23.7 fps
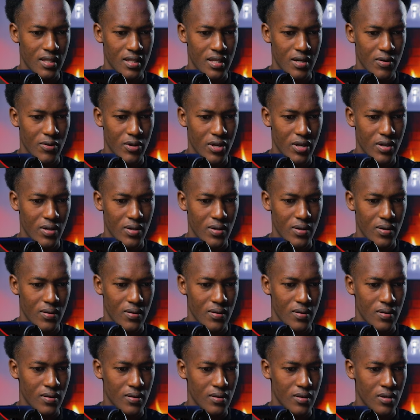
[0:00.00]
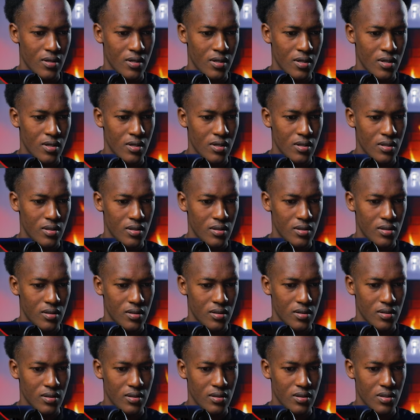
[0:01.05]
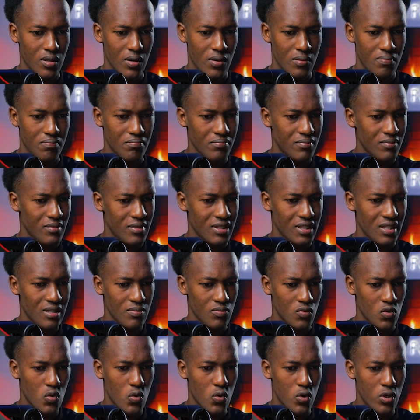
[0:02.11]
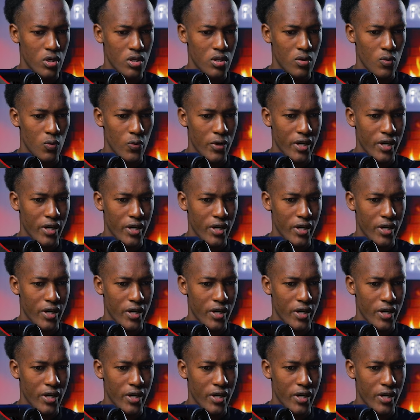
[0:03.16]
There we go. So seems good.